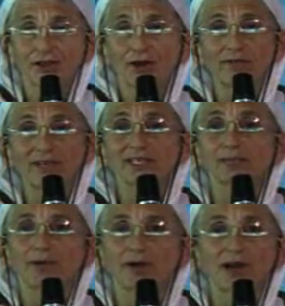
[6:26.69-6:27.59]
service,
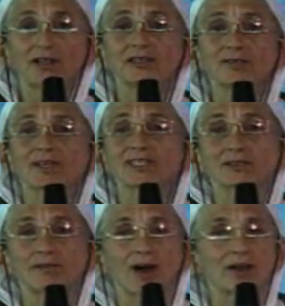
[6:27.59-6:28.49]
parang
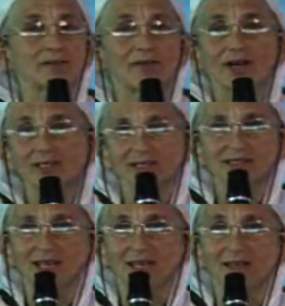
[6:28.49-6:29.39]
dvistva
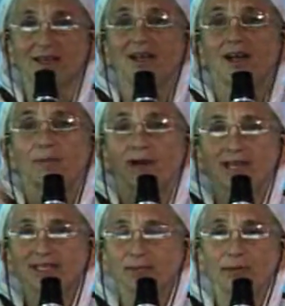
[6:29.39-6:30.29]
nivartante, by
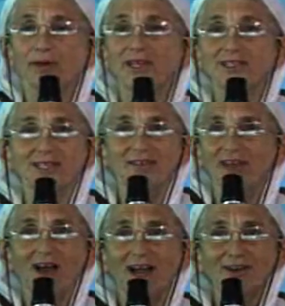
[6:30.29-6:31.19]
experiencing
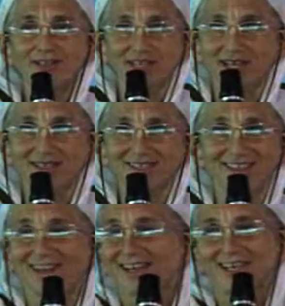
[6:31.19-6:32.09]
the higher taste,
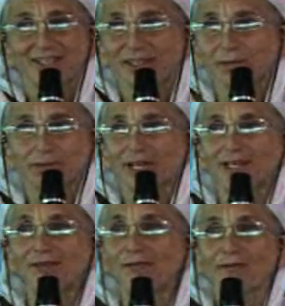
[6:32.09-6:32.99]
he's
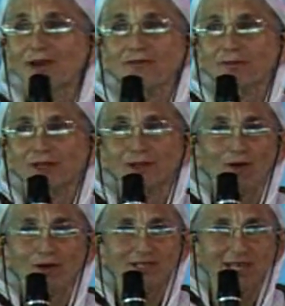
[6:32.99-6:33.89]
completely free from the
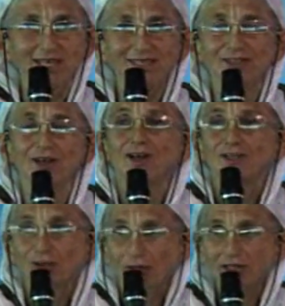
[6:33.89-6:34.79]
lower taste,
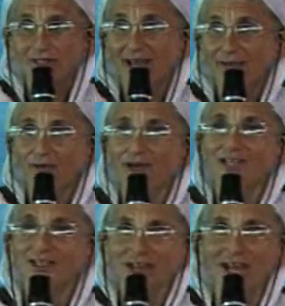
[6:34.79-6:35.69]
so there's never any
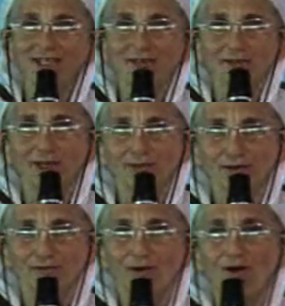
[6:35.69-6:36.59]
chance for him
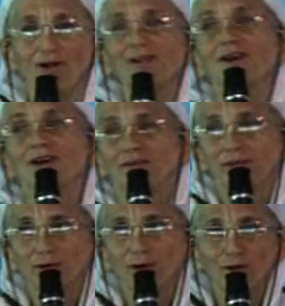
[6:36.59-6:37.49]
to fall
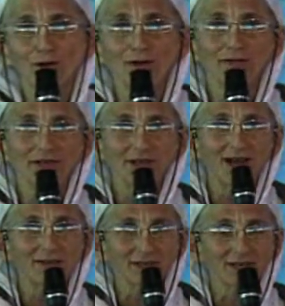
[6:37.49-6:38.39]
from Goloka
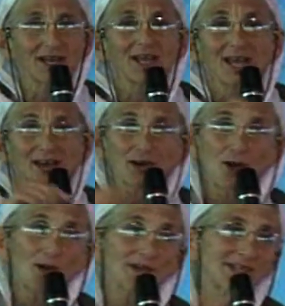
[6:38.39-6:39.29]
Vrindavan. And
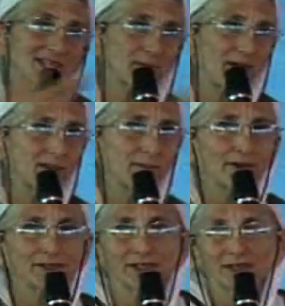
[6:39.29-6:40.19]
knowing this, by the
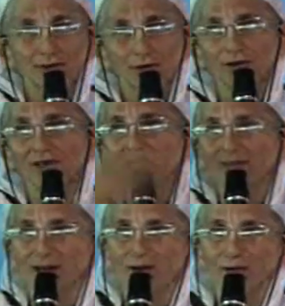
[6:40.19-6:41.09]
mercy of Gurudev
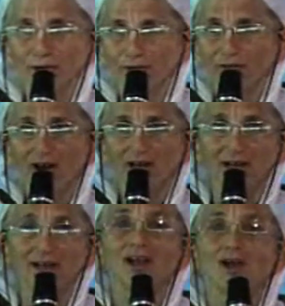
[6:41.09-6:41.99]
and our Guru
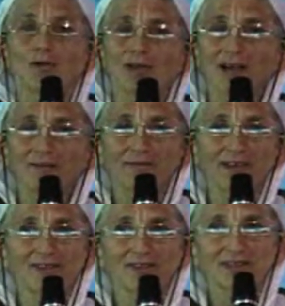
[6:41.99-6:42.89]
Varga, we have
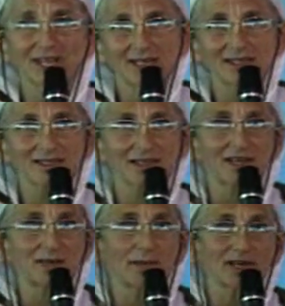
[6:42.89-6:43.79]
faith to take to
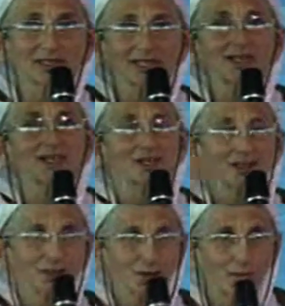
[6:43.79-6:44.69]
sadhana bhakti,
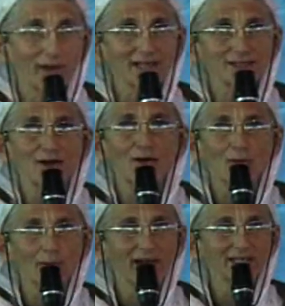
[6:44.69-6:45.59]
to go back to
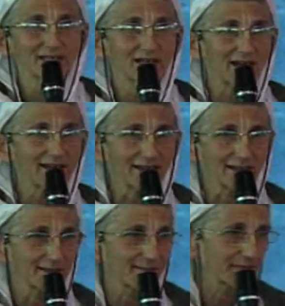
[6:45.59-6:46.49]
home, back to Godhead.